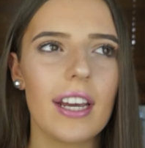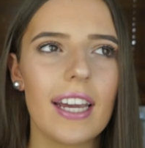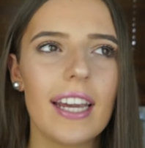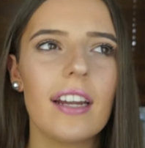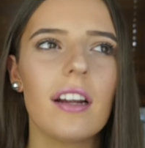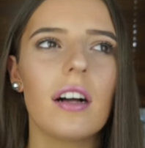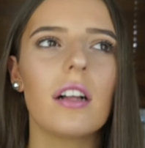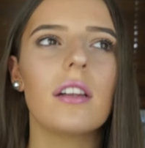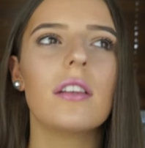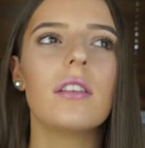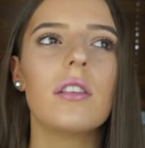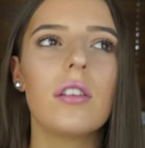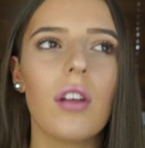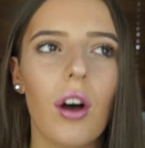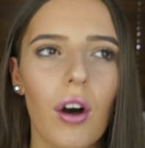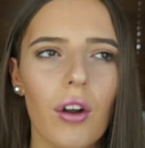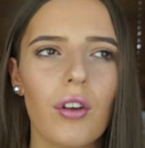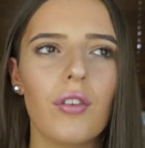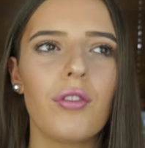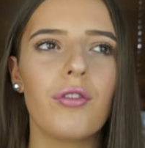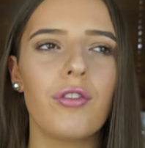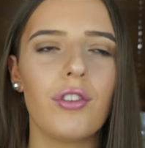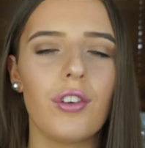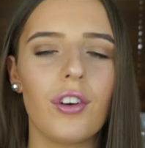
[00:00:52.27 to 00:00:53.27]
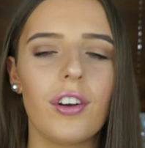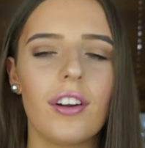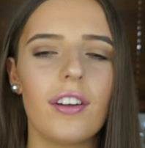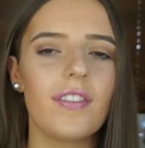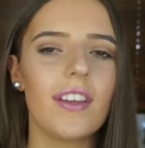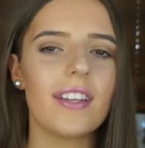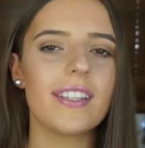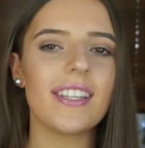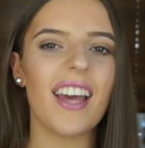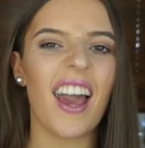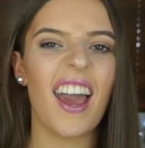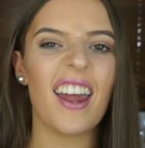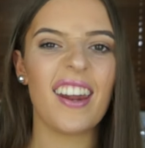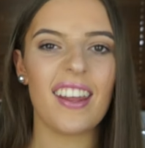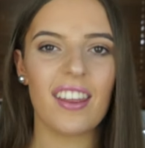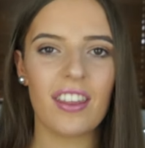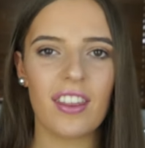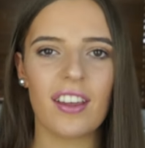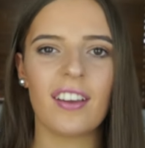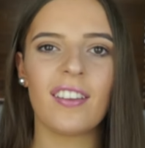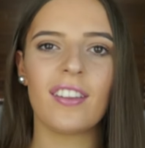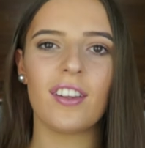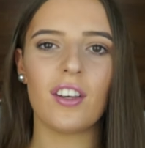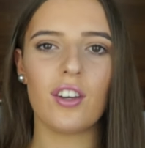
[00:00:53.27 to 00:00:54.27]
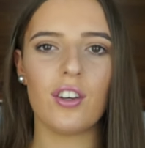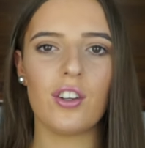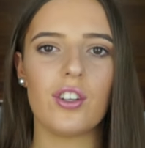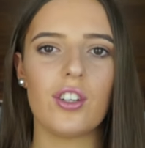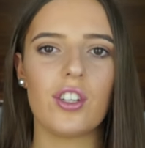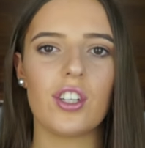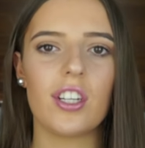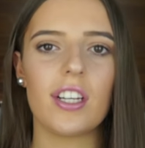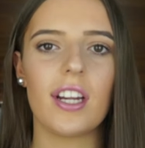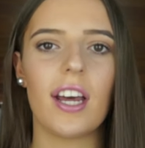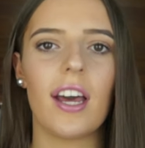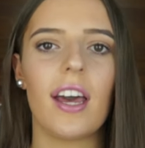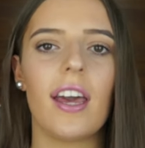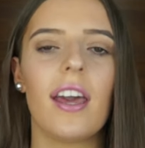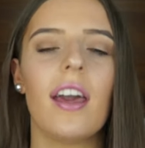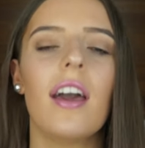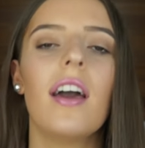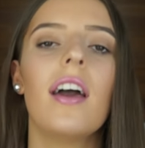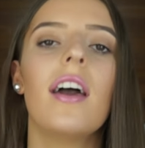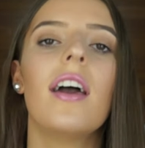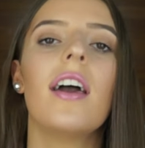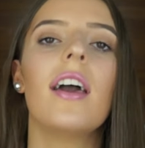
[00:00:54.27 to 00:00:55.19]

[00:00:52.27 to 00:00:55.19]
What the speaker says: Eat a lot of food. If there's anything that you do today,